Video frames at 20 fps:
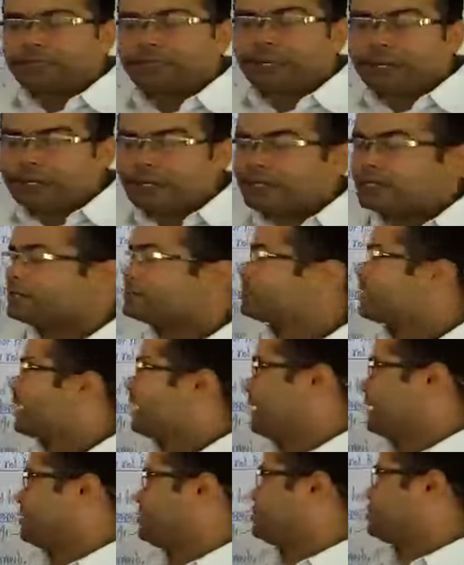sentence
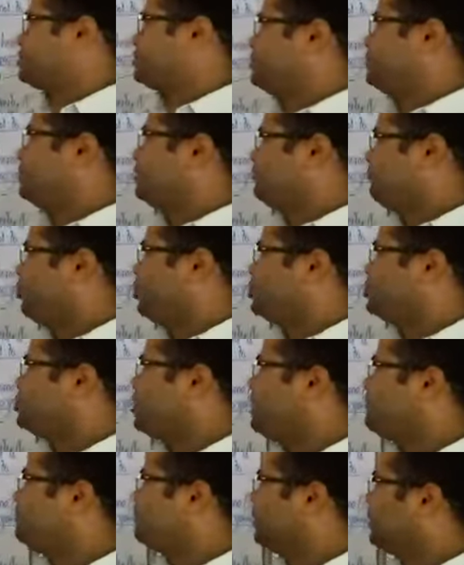correct. For
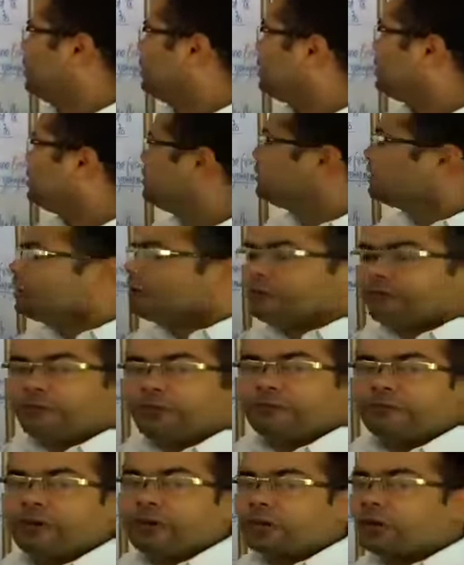example,
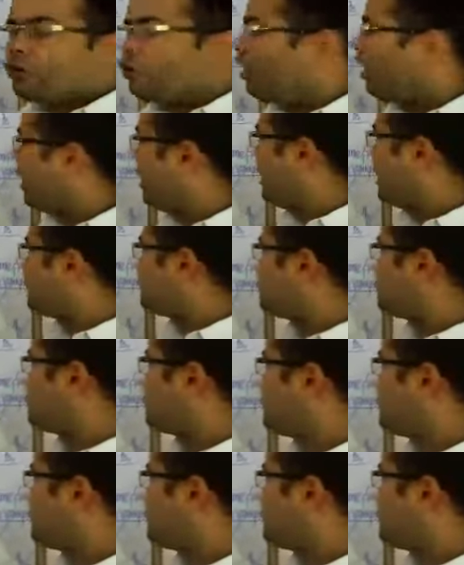we were quiet